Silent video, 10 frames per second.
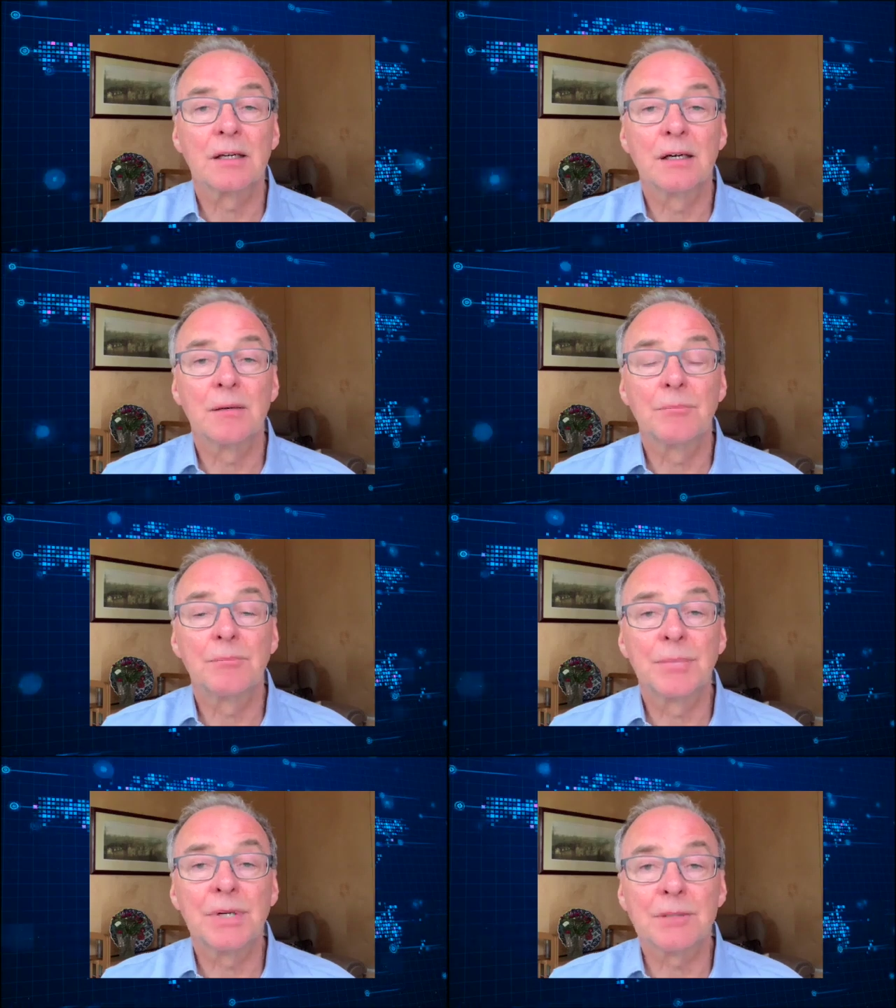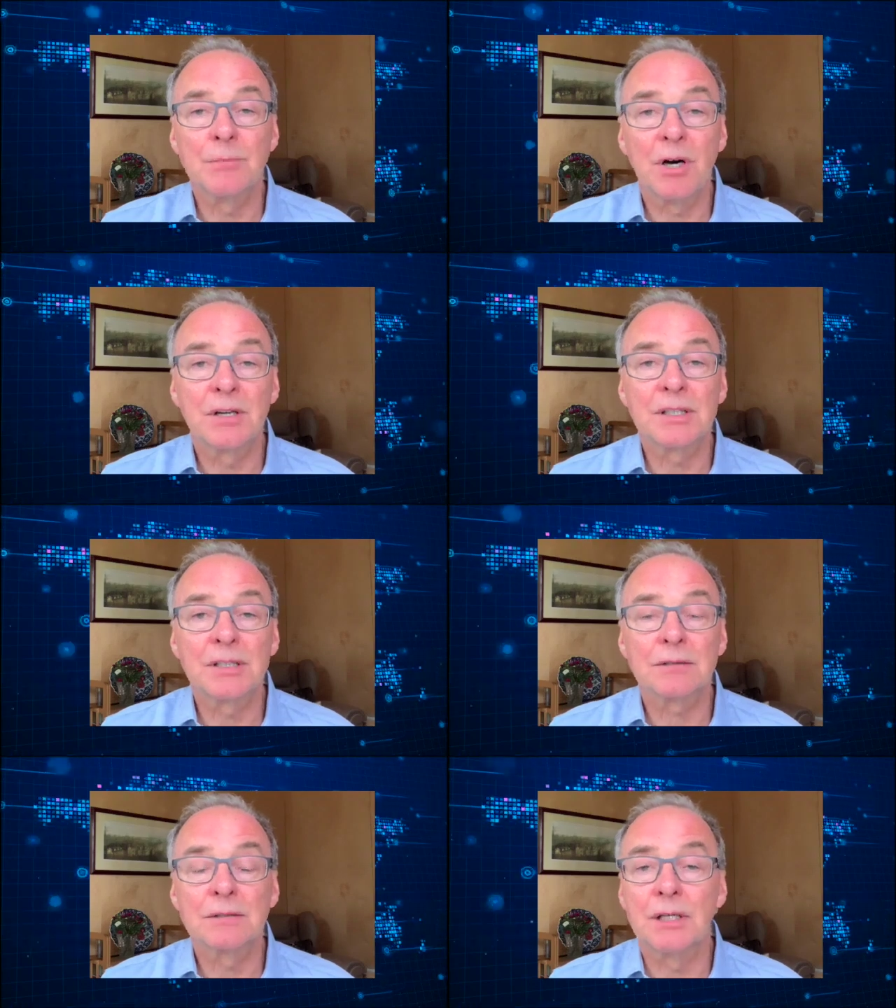But
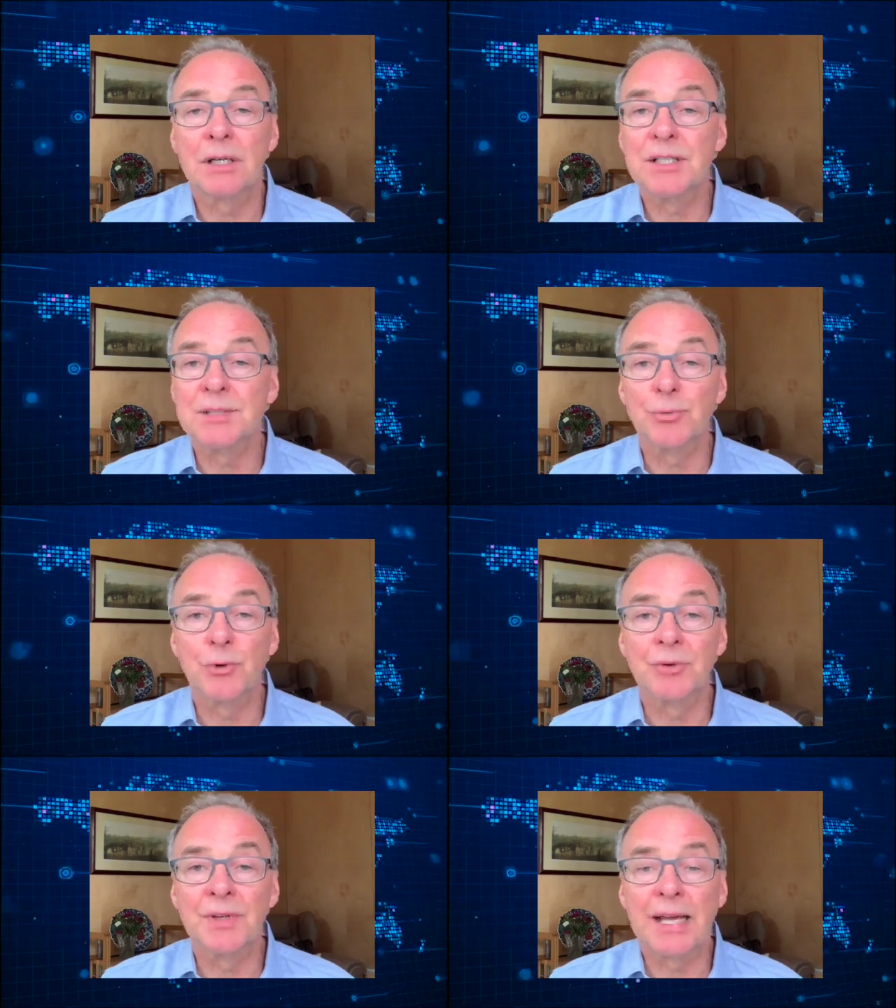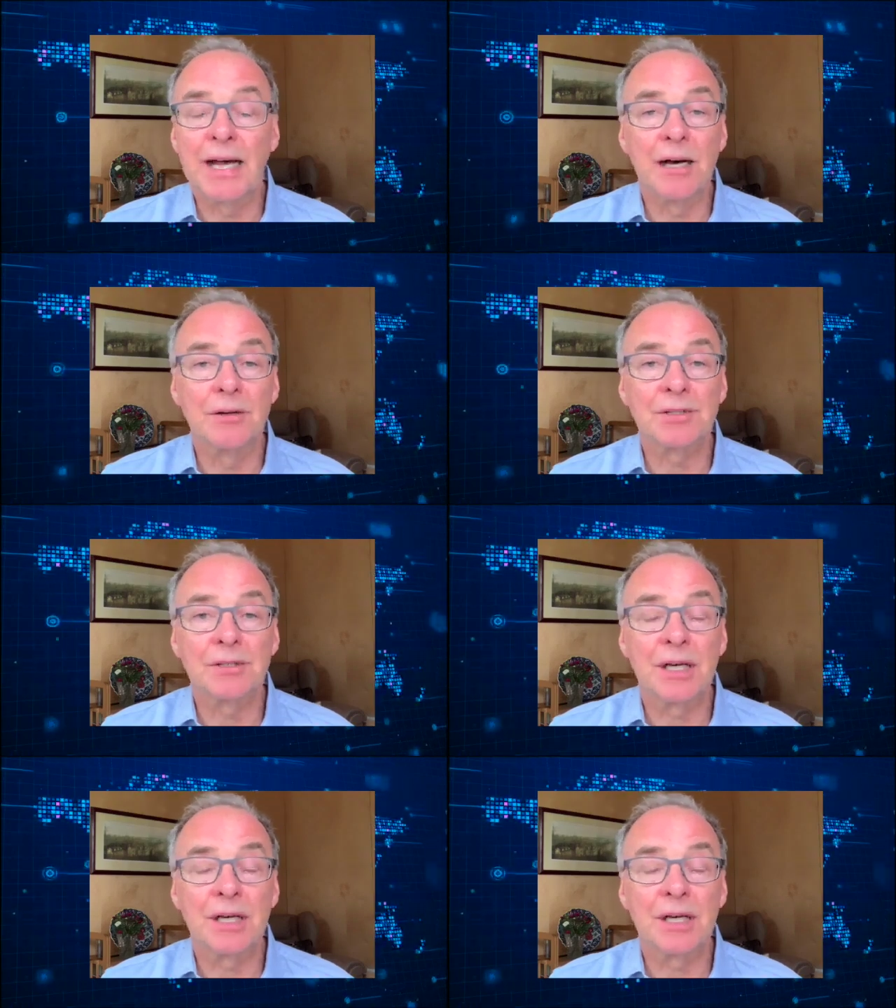market is broadening out.